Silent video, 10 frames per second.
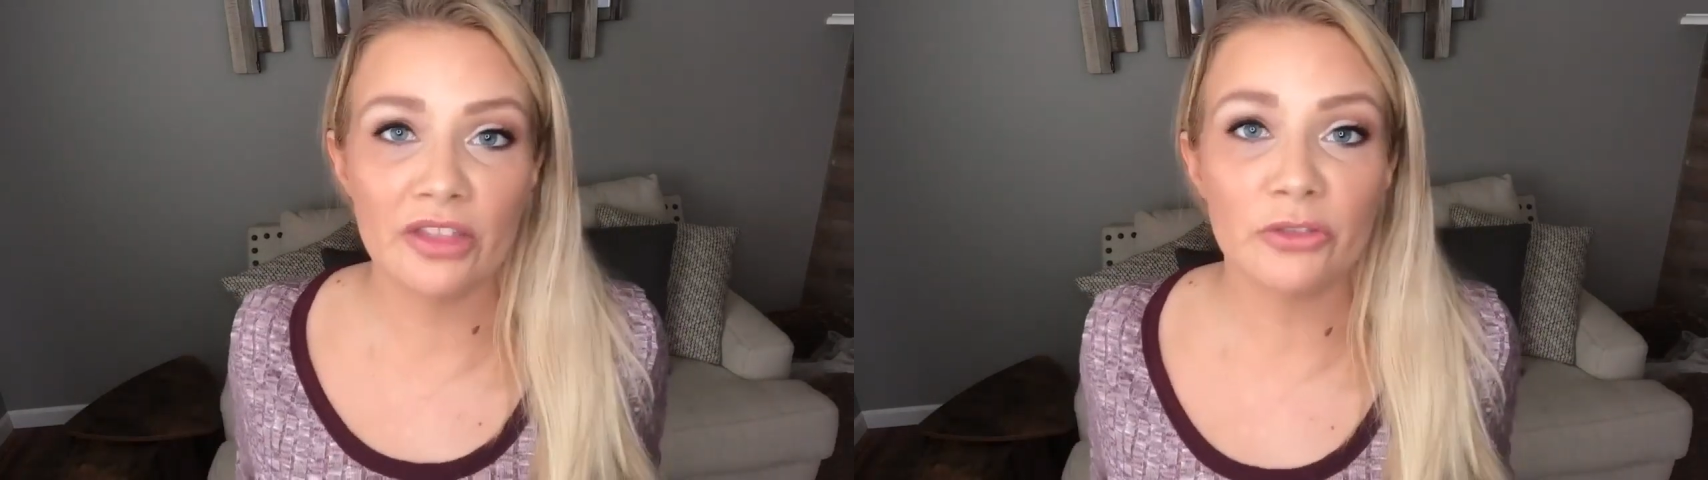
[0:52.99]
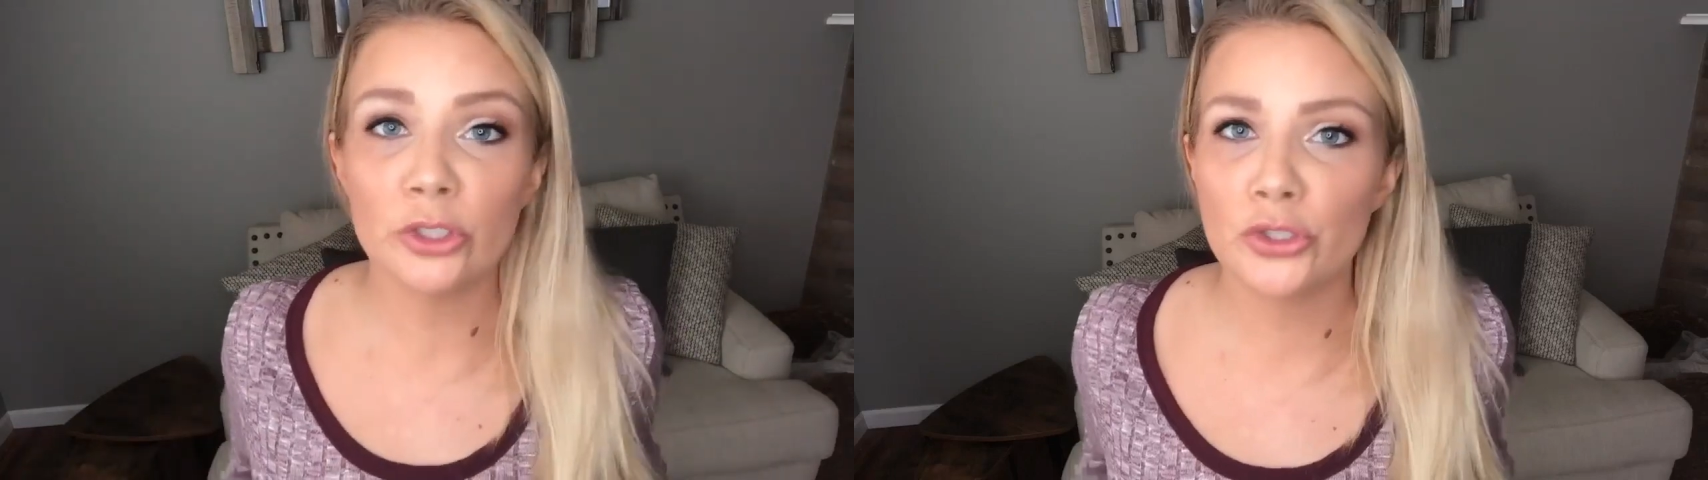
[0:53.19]

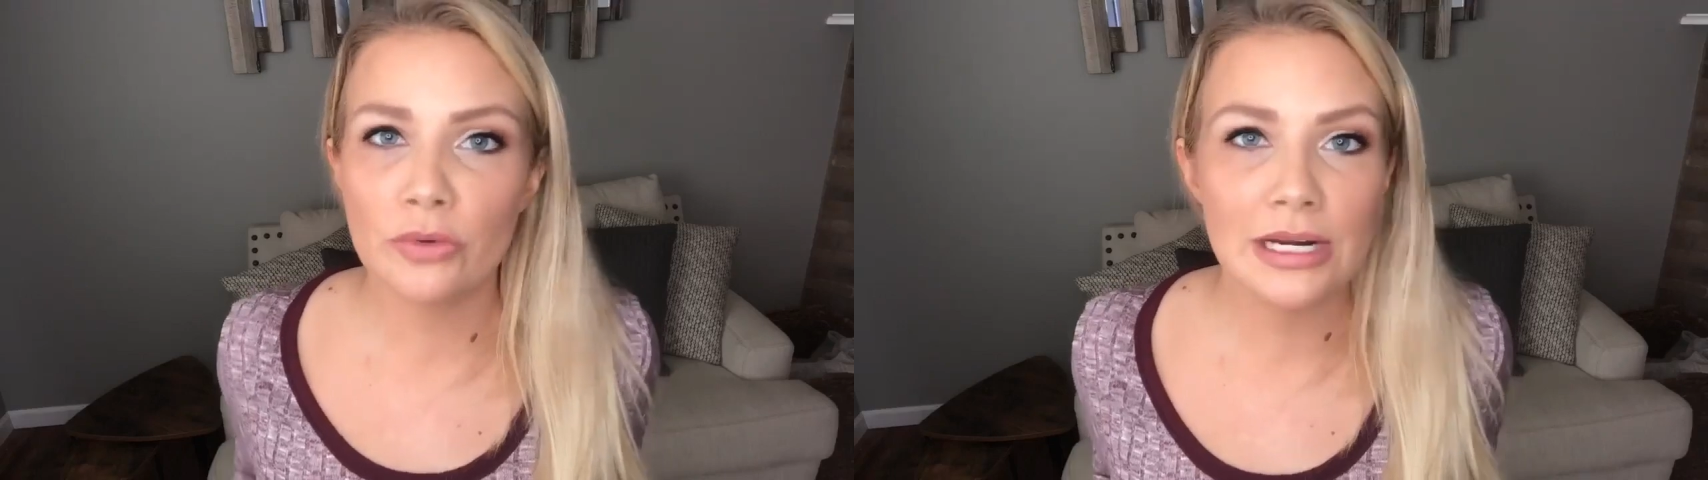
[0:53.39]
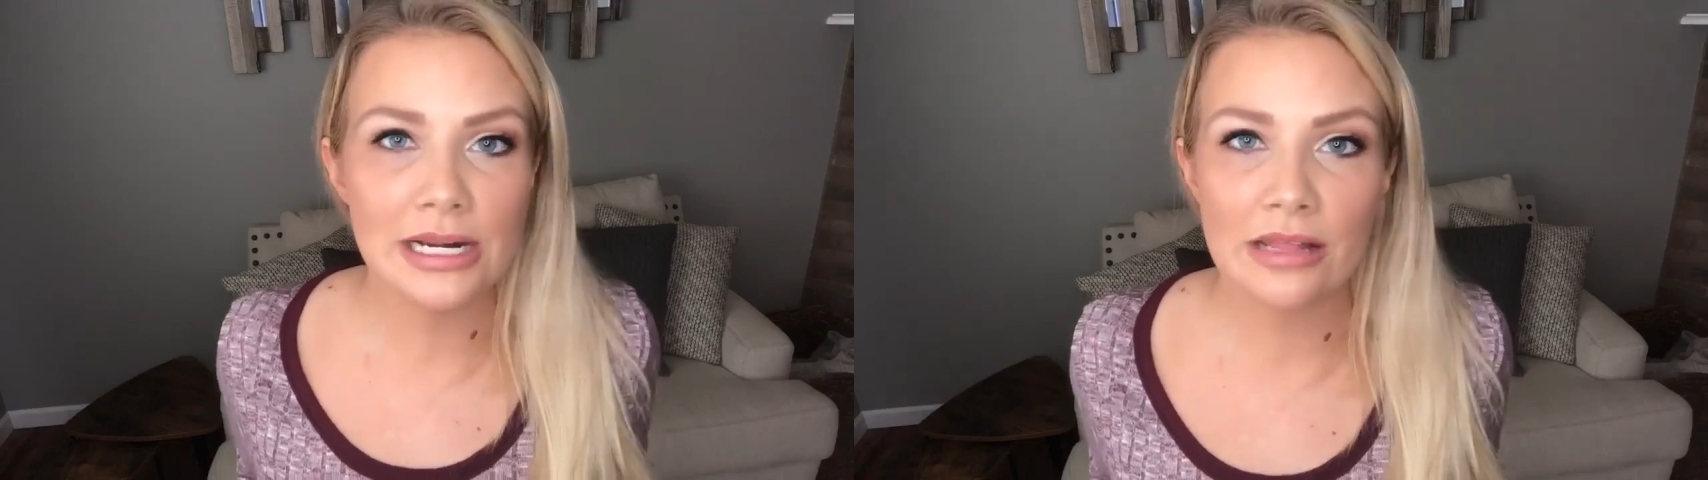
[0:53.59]
that they're
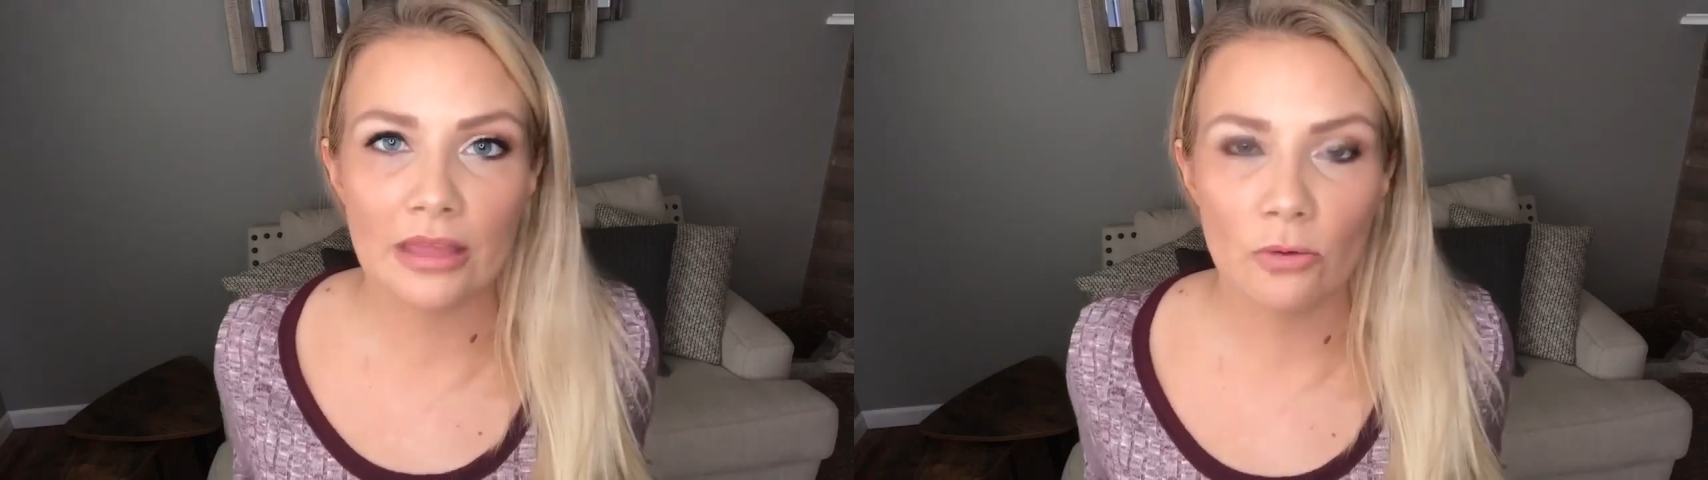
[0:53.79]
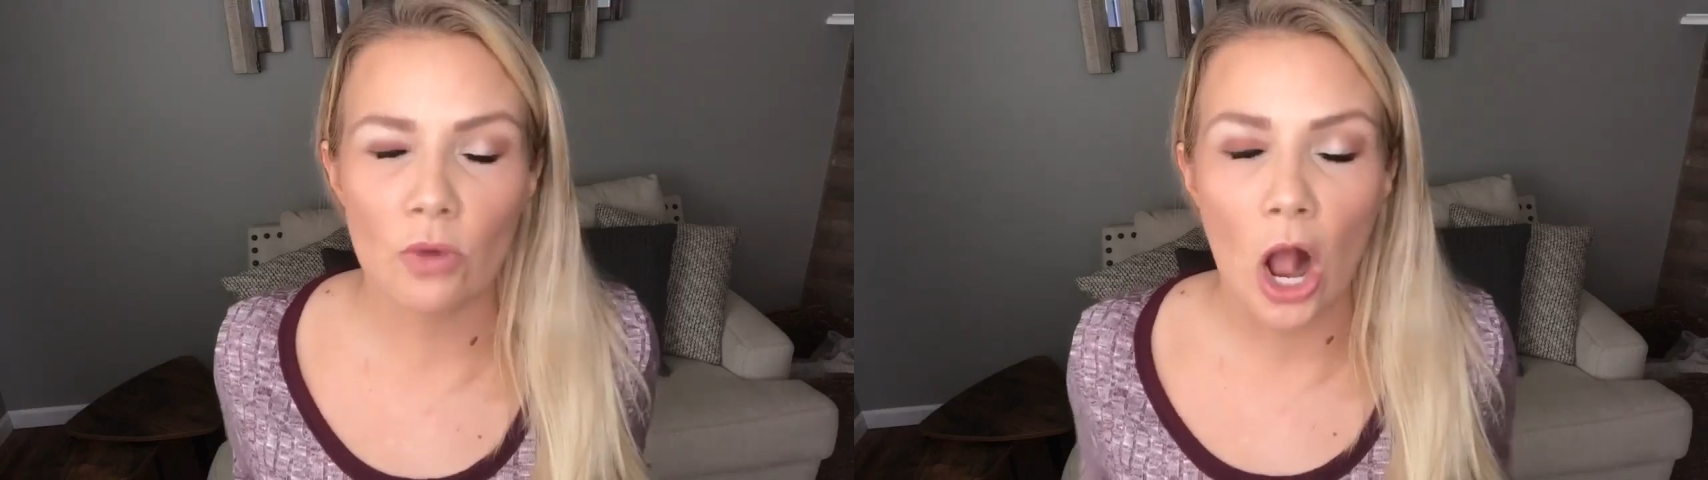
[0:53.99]
doing
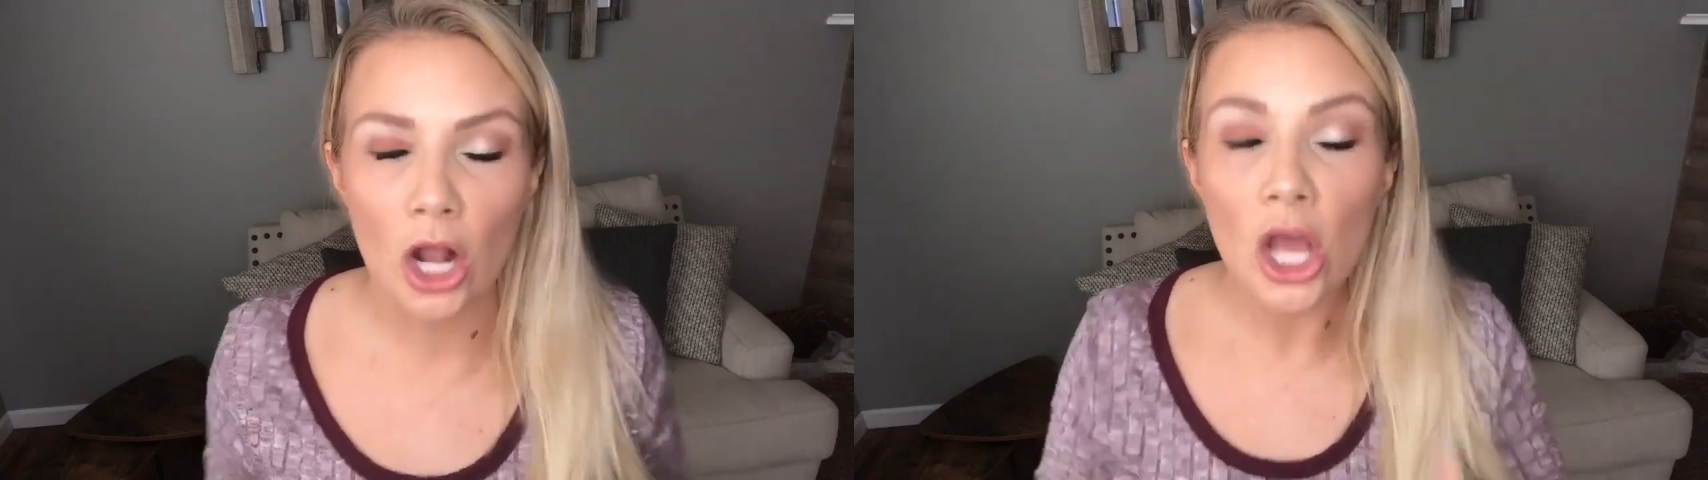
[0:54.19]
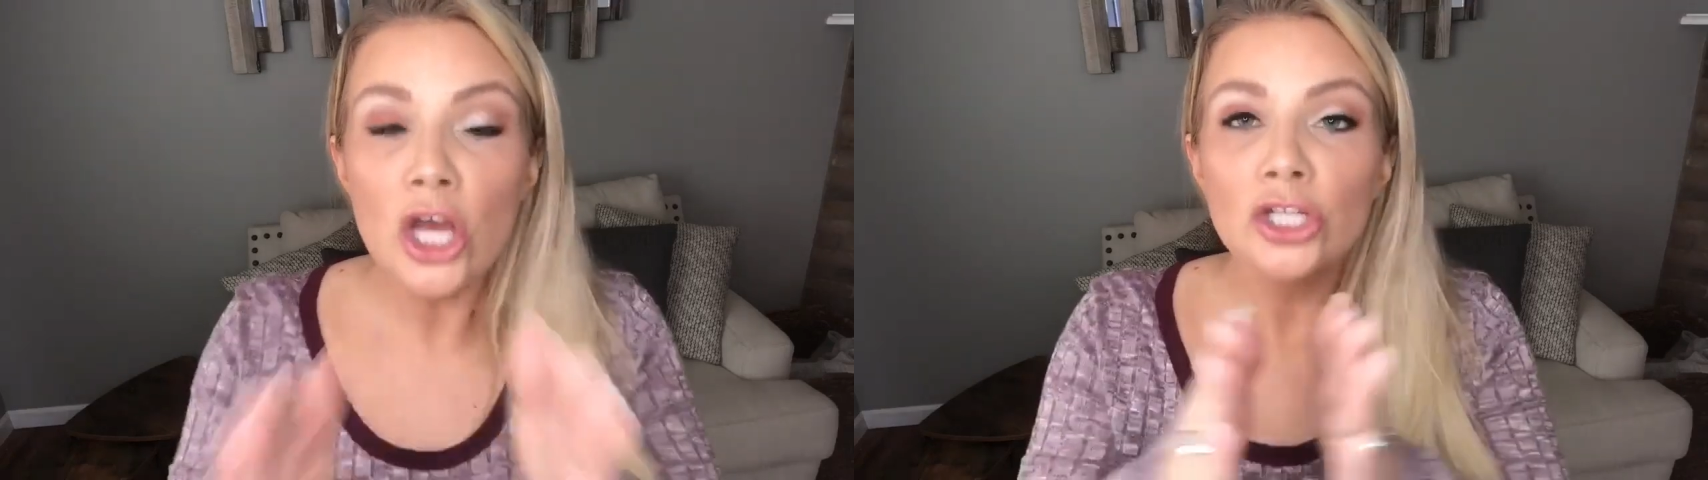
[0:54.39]
anything wrong.